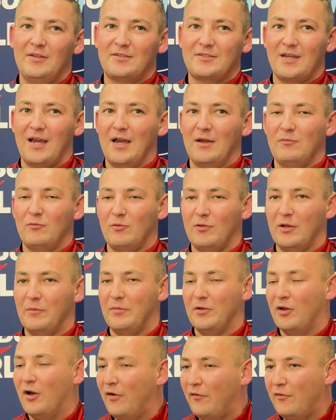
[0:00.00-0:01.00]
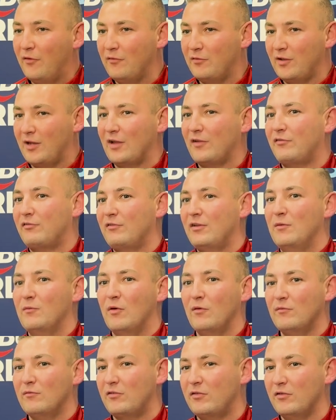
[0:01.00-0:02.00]
times when I've been off over the last 3
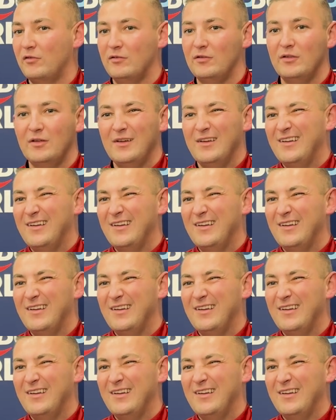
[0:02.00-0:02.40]
months, and